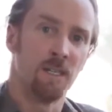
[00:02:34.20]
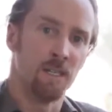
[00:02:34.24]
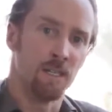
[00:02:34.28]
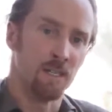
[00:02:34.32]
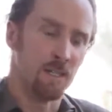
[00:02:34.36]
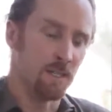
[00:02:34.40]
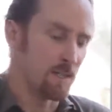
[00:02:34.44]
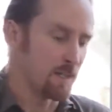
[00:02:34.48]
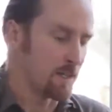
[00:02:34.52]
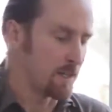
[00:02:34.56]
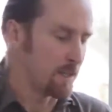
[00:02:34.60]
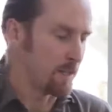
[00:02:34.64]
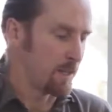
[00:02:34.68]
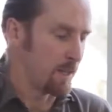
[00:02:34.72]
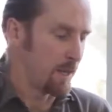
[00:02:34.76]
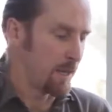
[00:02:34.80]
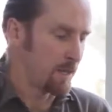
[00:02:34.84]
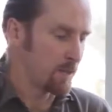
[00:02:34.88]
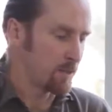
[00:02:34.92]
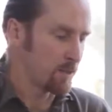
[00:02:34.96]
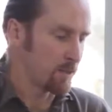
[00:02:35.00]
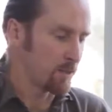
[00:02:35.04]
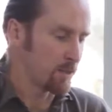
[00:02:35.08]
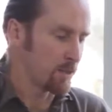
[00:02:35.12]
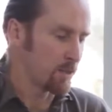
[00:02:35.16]
is the
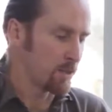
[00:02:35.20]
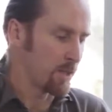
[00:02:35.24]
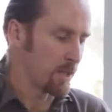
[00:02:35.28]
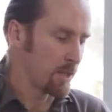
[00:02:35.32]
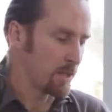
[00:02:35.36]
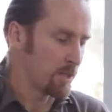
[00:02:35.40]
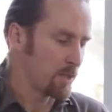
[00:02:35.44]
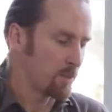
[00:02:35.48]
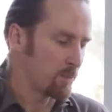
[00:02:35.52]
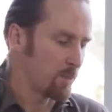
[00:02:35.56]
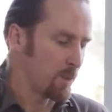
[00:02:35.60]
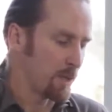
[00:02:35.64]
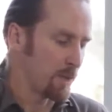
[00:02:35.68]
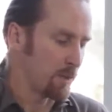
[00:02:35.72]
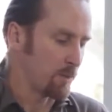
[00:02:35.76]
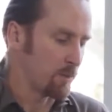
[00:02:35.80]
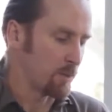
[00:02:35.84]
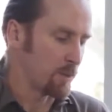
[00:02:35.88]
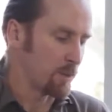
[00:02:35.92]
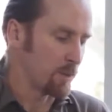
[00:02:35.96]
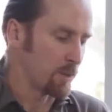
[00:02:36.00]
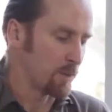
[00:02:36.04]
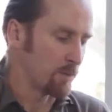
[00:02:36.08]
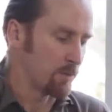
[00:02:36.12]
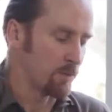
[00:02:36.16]
actual shutter speed,
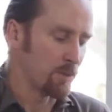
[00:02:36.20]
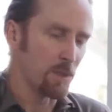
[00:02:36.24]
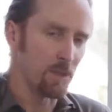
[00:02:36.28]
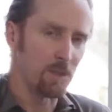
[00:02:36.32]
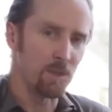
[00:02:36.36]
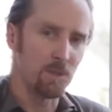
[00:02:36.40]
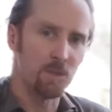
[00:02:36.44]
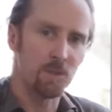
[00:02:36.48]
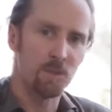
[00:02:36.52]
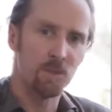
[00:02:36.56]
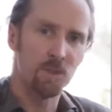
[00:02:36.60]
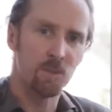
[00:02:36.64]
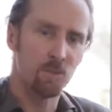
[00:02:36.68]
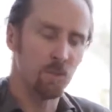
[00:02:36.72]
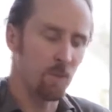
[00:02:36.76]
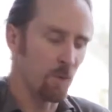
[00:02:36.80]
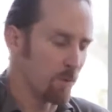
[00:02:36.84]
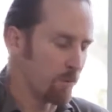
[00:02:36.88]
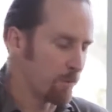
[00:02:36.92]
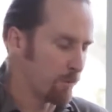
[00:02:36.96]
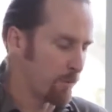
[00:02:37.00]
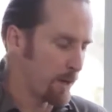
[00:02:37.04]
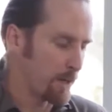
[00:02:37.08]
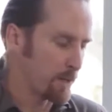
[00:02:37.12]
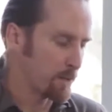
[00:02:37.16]
which is a real small
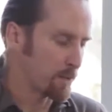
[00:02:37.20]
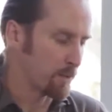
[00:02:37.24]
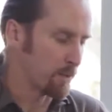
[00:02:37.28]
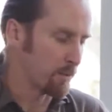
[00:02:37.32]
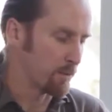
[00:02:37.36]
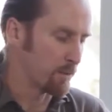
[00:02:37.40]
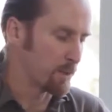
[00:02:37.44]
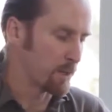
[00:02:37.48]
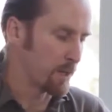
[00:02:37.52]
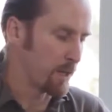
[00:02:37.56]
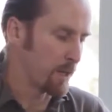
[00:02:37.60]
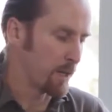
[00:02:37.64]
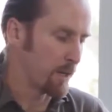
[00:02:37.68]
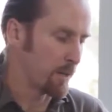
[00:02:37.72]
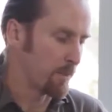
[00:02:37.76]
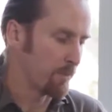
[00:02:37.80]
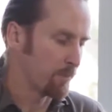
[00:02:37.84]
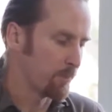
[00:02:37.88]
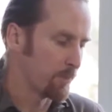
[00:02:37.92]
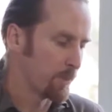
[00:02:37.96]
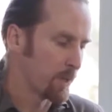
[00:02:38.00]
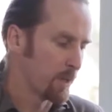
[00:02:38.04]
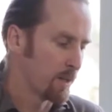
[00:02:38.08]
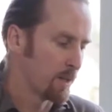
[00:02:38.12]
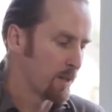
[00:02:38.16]
fraction of time.
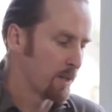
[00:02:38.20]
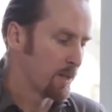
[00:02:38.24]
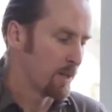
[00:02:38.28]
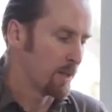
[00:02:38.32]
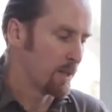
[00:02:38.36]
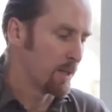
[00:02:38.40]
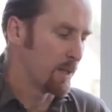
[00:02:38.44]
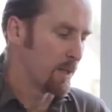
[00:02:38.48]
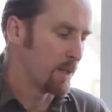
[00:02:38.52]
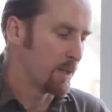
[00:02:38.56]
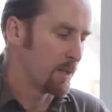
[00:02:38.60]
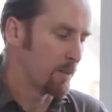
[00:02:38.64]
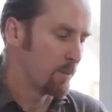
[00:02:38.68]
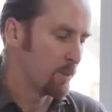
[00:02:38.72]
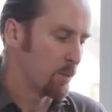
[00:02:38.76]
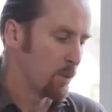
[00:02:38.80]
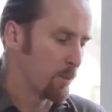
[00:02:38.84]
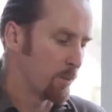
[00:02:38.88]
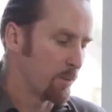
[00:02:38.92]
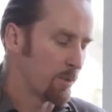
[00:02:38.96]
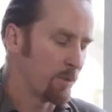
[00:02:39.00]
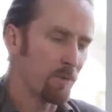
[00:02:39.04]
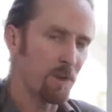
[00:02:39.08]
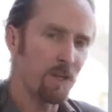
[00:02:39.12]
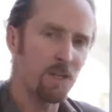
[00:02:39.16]
In the more
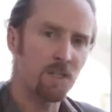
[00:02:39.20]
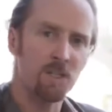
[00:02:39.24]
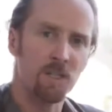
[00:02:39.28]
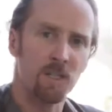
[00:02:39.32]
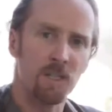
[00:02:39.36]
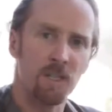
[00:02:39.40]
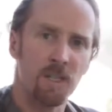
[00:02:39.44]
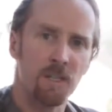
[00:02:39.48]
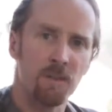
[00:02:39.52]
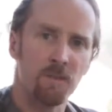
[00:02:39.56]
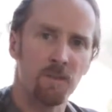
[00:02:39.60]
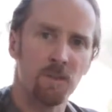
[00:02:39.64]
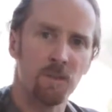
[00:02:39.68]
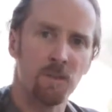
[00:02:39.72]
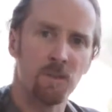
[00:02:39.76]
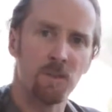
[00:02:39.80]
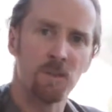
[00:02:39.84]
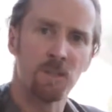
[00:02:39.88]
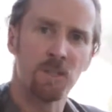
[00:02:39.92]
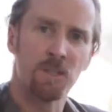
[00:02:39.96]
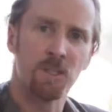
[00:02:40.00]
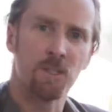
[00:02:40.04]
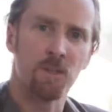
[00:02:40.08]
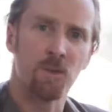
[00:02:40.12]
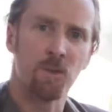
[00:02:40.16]
professional
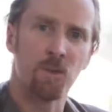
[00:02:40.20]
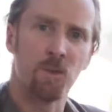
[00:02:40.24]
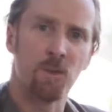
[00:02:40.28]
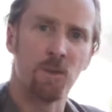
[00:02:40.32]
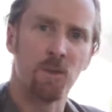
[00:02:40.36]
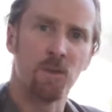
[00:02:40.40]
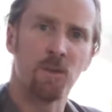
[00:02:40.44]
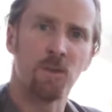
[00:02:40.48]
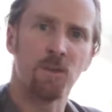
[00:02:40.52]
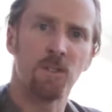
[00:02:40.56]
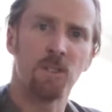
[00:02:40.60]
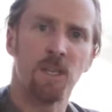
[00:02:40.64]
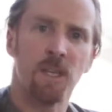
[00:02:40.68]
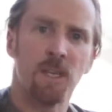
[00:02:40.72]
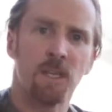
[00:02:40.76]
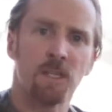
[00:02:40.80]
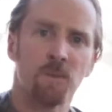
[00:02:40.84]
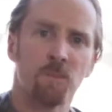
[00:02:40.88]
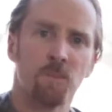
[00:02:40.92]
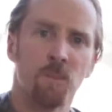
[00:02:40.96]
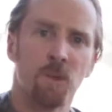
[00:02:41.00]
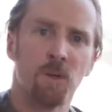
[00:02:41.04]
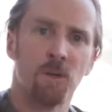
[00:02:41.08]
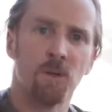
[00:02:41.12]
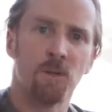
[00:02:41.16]
levels or
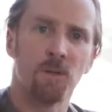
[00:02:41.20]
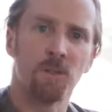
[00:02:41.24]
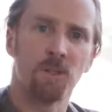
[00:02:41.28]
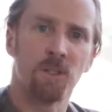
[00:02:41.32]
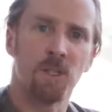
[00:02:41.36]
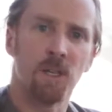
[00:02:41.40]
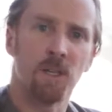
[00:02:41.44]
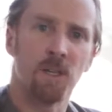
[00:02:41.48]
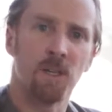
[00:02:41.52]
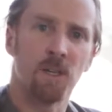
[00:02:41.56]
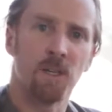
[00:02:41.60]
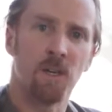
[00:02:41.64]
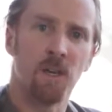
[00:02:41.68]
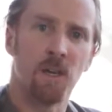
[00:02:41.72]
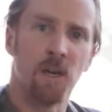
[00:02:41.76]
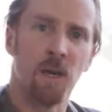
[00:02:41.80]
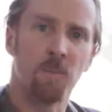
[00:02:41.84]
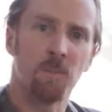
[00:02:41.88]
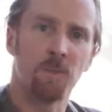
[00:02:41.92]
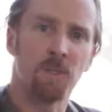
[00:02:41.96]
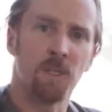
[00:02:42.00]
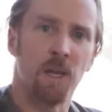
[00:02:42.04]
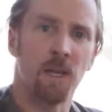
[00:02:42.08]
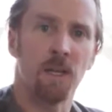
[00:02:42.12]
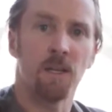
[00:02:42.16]
enthusiast models, they can go
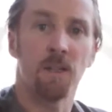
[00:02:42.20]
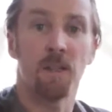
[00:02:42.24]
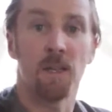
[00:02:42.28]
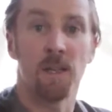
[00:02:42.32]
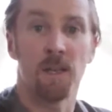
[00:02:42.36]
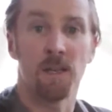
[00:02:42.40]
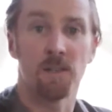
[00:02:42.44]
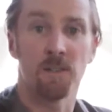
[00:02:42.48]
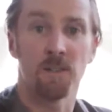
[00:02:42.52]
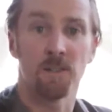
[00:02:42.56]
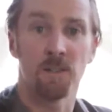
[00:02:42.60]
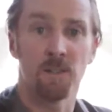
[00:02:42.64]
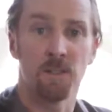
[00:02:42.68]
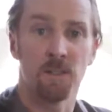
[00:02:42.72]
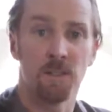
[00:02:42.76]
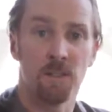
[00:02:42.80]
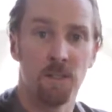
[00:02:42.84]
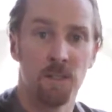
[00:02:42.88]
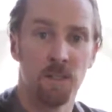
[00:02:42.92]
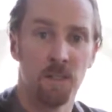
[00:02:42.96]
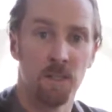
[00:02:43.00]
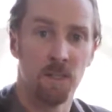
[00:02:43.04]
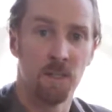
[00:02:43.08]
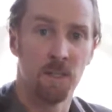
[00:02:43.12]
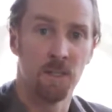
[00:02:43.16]
up to 8000.
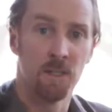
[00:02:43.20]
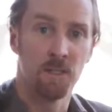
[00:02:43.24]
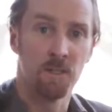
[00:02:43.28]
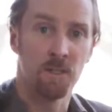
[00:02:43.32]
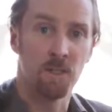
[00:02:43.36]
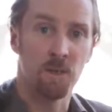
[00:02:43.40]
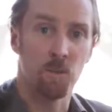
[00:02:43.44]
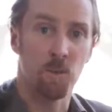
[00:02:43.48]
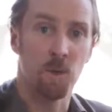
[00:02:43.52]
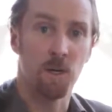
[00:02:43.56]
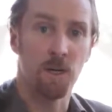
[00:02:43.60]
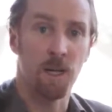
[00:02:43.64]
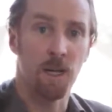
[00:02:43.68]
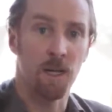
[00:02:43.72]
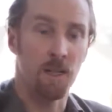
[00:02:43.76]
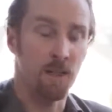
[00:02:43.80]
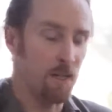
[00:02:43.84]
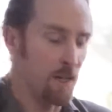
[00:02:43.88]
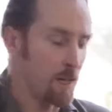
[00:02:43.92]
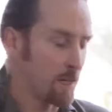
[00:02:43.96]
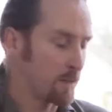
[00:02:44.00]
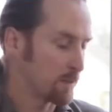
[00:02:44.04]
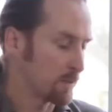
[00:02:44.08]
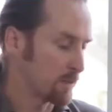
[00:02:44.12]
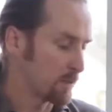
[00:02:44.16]
So
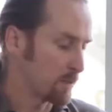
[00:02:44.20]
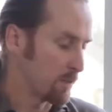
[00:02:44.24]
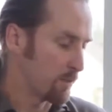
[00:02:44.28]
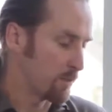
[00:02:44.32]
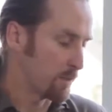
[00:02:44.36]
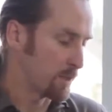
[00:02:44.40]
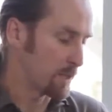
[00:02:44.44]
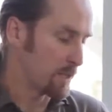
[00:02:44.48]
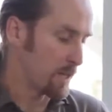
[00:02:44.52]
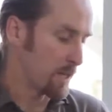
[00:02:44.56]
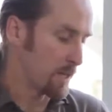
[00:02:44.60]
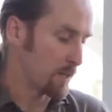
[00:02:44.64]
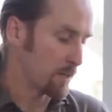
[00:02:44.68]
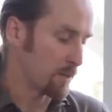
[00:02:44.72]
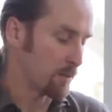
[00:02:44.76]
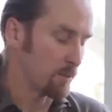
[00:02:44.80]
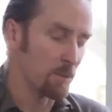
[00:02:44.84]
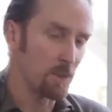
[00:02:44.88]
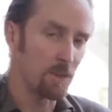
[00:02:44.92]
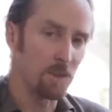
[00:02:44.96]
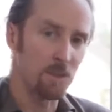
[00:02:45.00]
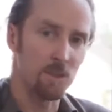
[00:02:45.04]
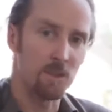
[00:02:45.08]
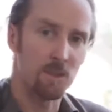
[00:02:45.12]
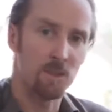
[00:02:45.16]
1/8000th of a second,
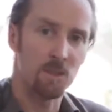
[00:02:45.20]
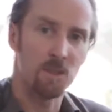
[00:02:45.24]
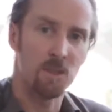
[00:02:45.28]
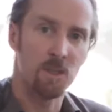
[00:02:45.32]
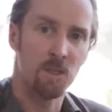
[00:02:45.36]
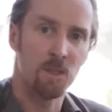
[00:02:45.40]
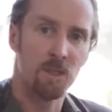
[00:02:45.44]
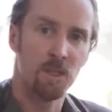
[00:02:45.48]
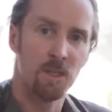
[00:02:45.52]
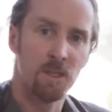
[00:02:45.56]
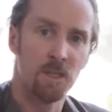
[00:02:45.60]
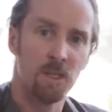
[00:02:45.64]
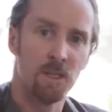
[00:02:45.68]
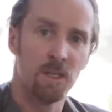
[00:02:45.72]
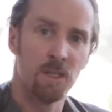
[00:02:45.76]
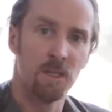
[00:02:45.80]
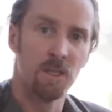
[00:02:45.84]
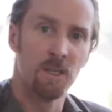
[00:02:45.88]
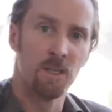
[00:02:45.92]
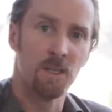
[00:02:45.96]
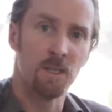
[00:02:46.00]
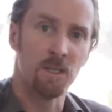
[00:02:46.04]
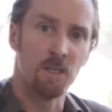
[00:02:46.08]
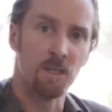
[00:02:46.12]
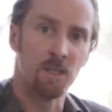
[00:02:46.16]
which is
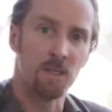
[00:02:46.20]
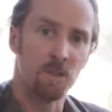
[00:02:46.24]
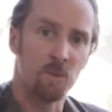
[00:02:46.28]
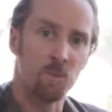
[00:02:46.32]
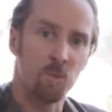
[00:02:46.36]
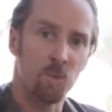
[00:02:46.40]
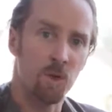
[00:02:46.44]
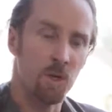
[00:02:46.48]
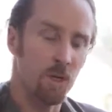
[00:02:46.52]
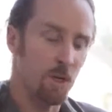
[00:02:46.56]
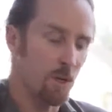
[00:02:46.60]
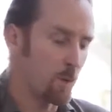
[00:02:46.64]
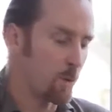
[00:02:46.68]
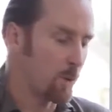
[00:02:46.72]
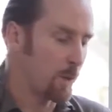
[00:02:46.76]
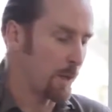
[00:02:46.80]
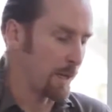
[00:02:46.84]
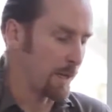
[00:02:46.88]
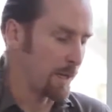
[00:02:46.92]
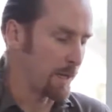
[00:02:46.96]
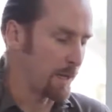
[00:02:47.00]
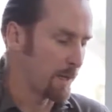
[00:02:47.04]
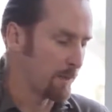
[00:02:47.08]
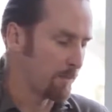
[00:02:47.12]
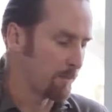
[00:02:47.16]
pretty
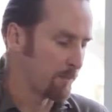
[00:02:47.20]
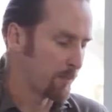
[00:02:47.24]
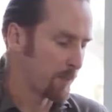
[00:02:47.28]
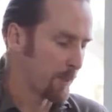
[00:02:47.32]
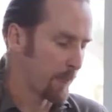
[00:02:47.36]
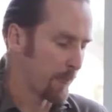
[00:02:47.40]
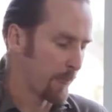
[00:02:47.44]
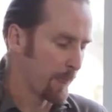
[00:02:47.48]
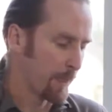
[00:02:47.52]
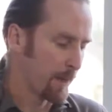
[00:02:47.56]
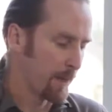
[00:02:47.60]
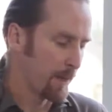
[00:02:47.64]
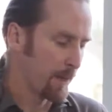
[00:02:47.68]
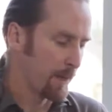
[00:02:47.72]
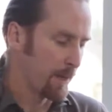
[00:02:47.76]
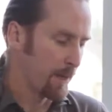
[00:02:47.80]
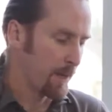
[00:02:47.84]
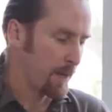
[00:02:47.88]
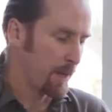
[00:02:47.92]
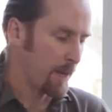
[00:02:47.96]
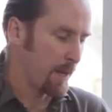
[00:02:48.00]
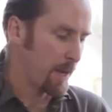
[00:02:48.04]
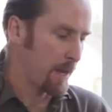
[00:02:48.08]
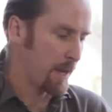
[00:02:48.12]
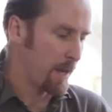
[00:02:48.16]
quick.
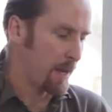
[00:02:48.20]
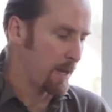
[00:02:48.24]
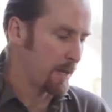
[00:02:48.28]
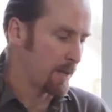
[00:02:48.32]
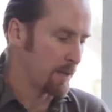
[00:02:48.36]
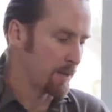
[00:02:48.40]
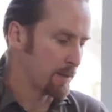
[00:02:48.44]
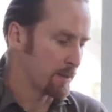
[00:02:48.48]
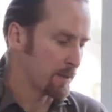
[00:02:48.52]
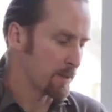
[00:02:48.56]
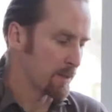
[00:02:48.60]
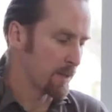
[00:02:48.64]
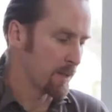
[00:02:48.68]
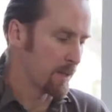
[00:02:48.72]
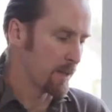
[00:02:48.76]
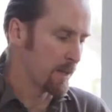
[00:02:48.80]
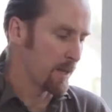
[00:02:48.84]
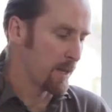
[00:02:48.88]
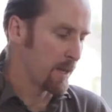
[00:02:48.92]
And